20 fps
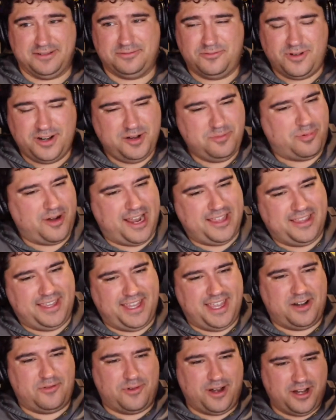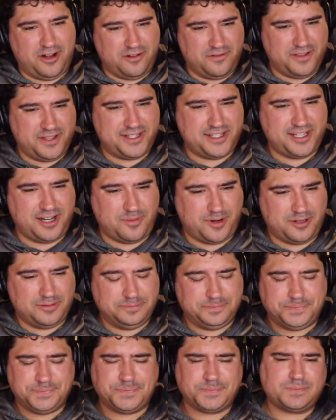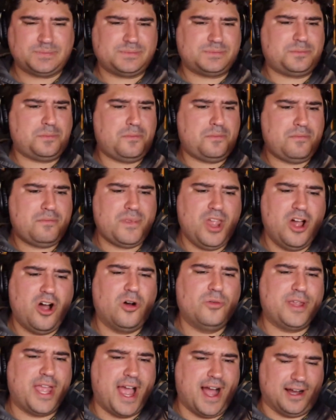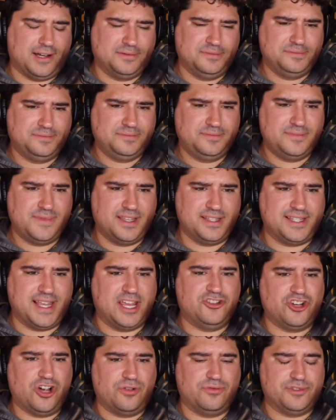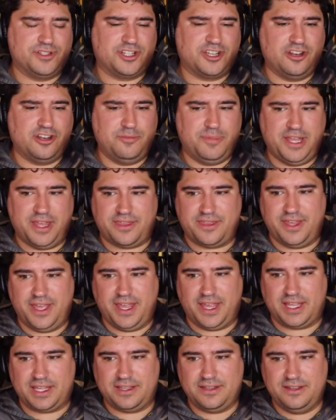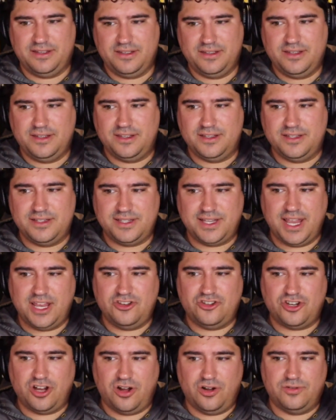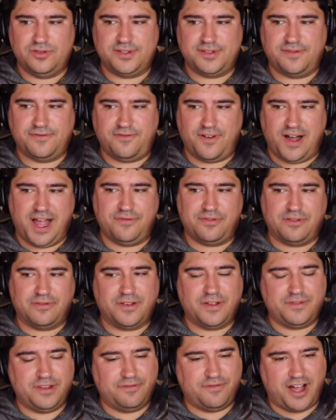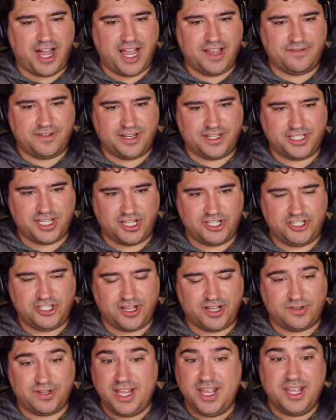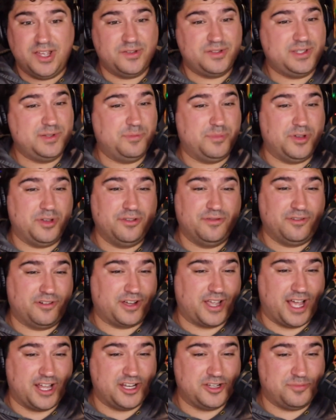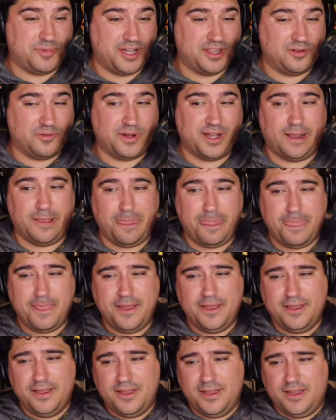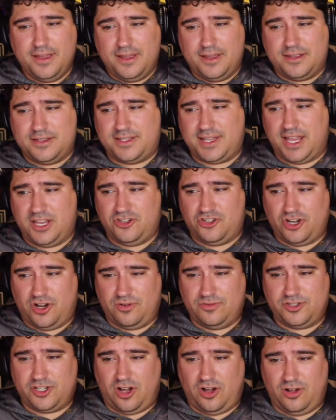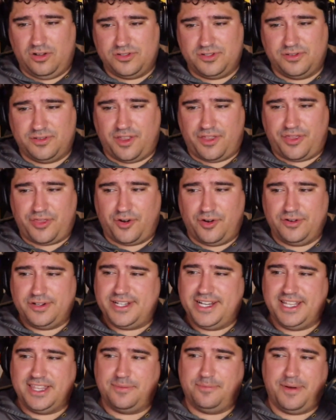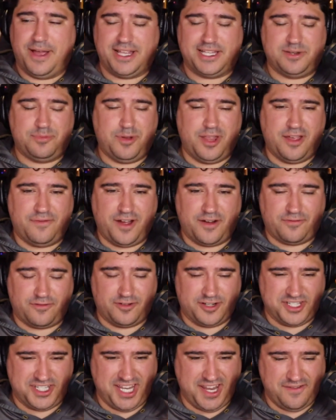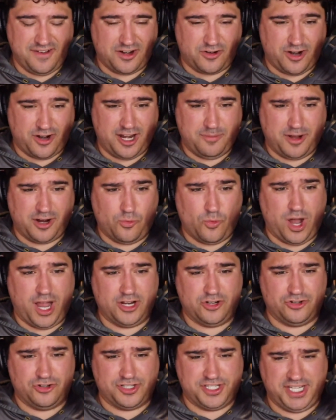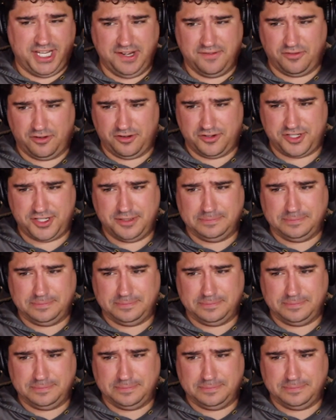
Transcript: What did Bradley get right over the summer? Oh, yeah. Zay Jones going to be a thing. Zay Jones, five for 55 and a touchdown. It was a beautiful catch, by the way. Zay Jones, also the 13th best PFF receiving grade among wide receivers.